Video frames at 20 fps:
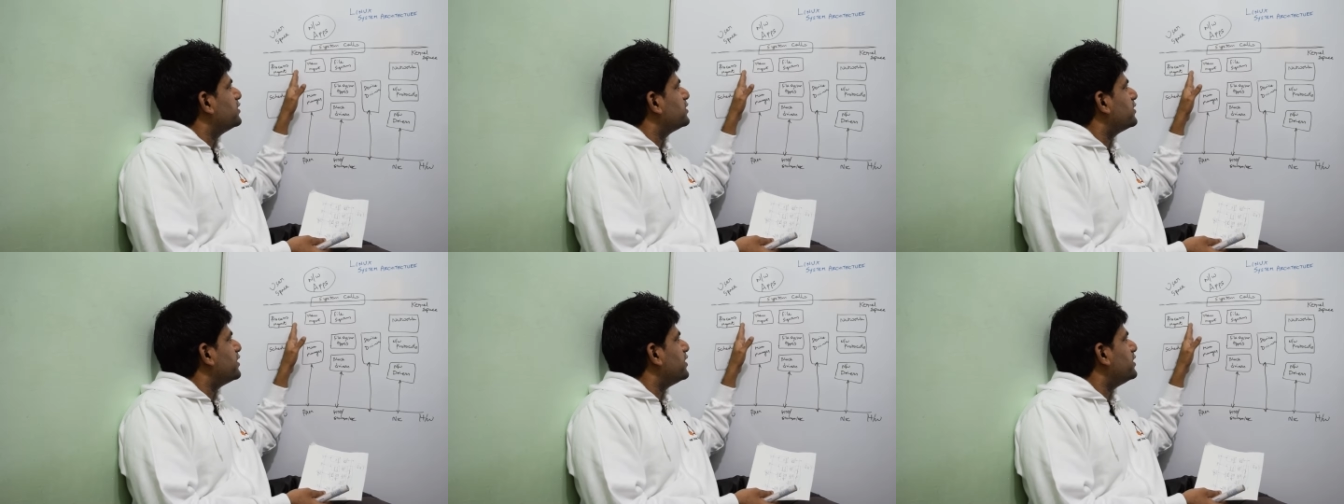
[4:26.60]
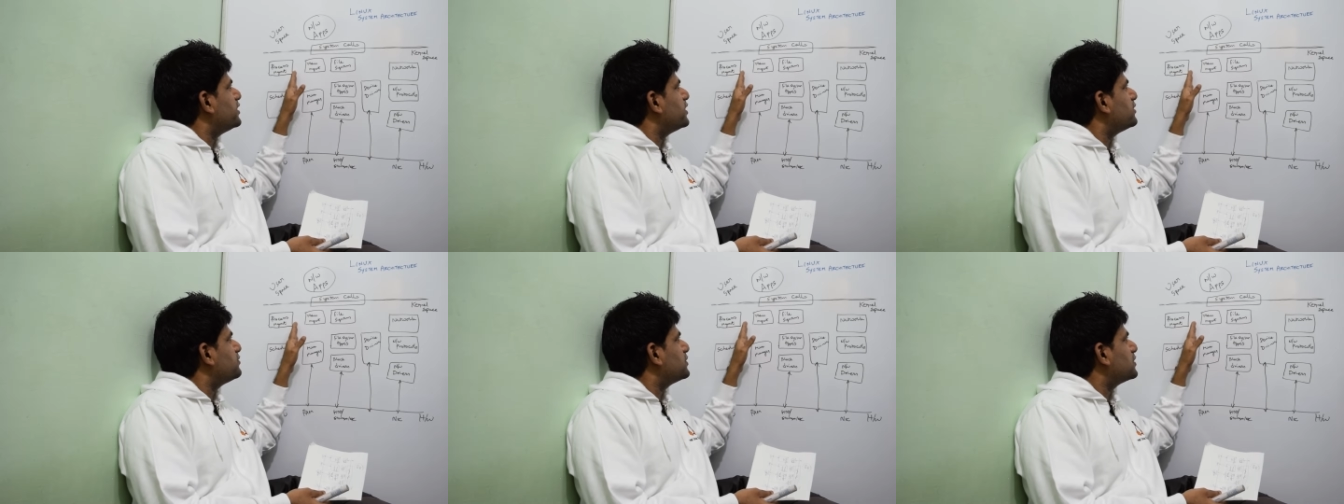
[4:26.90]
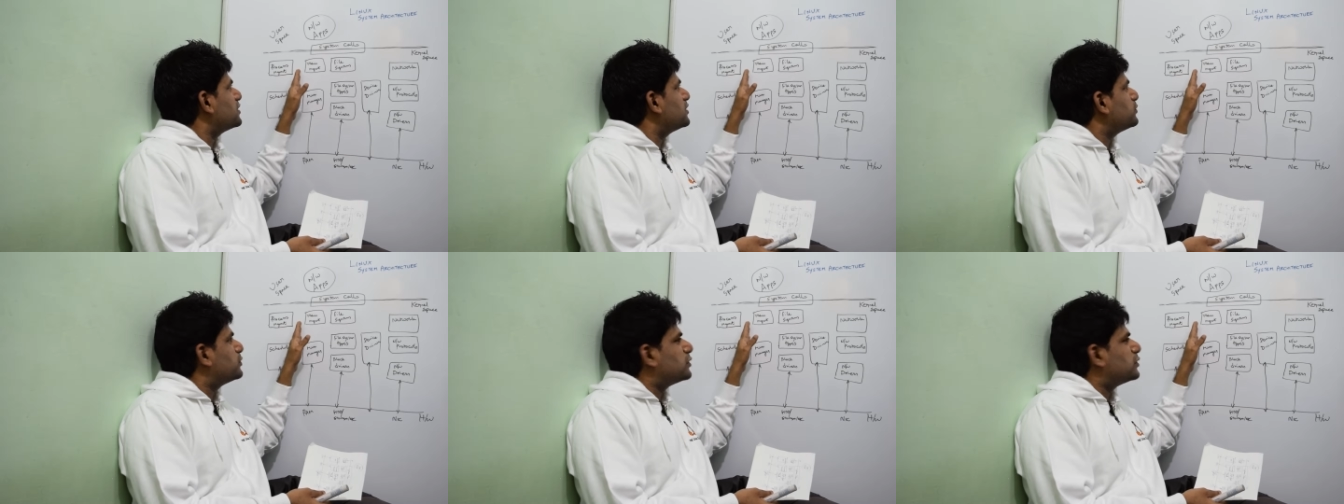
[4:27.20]
right
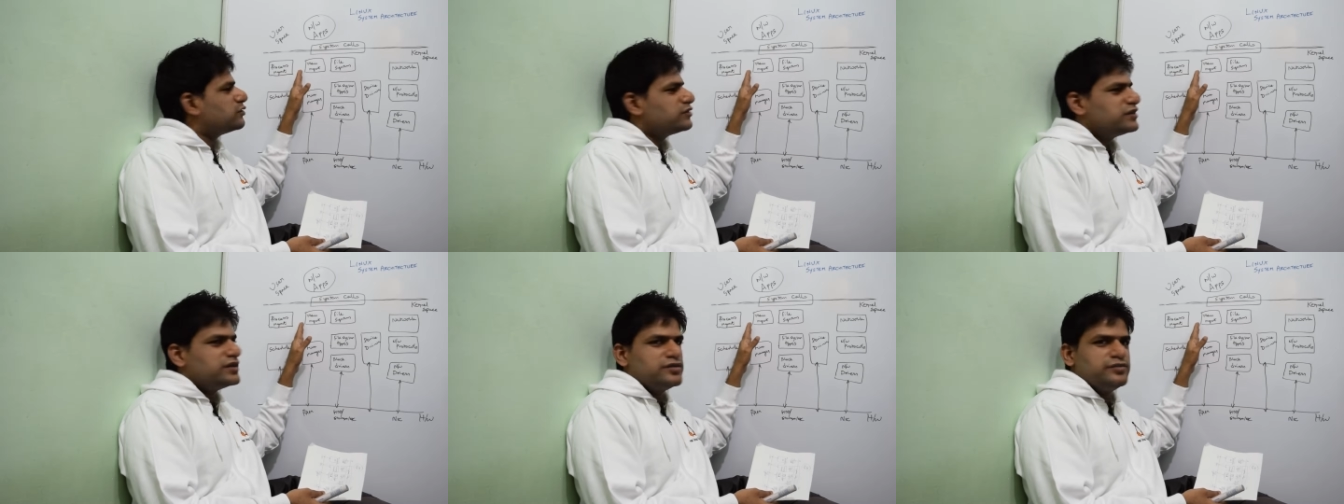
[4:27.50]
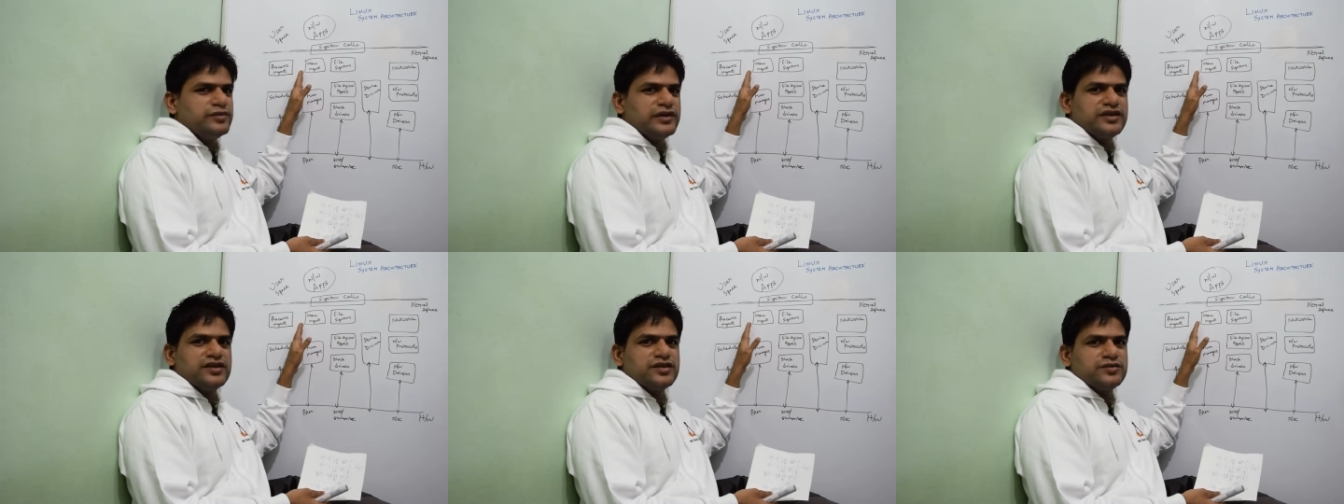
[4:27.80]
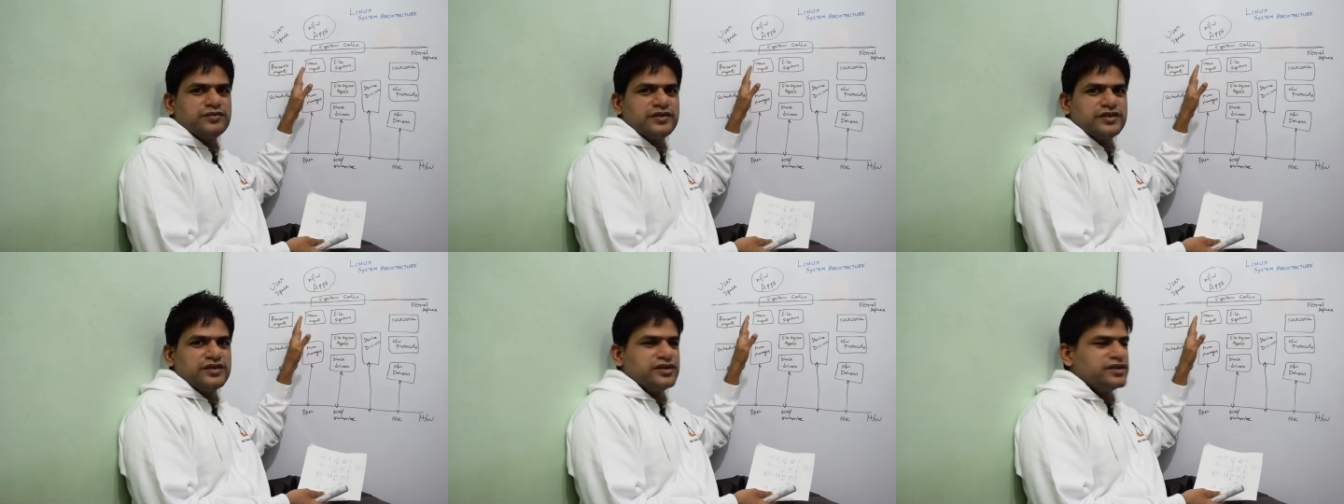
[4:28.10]
after the process
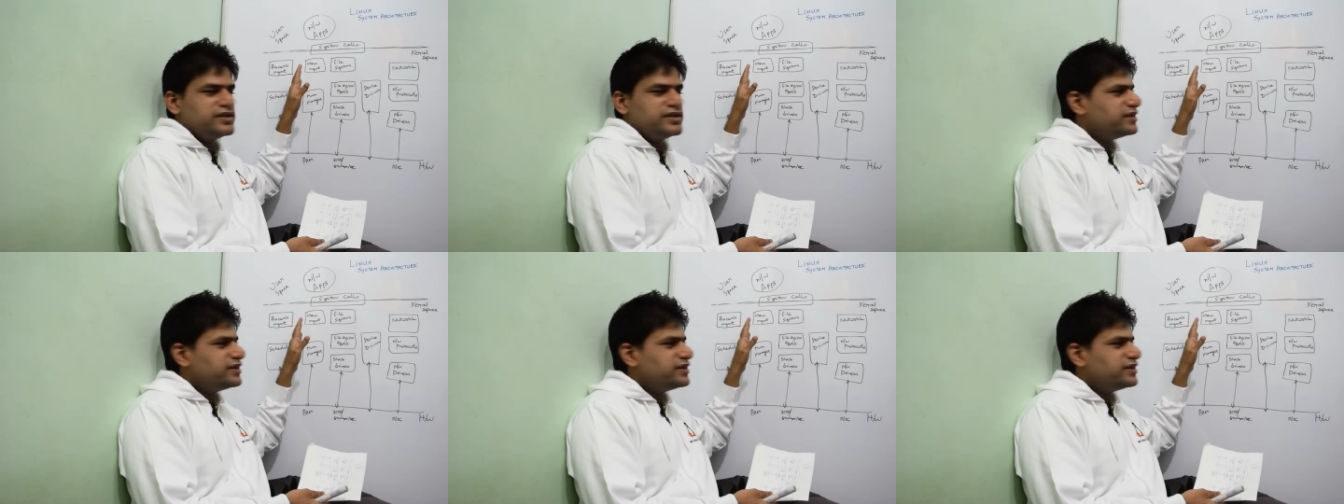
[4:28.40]
management,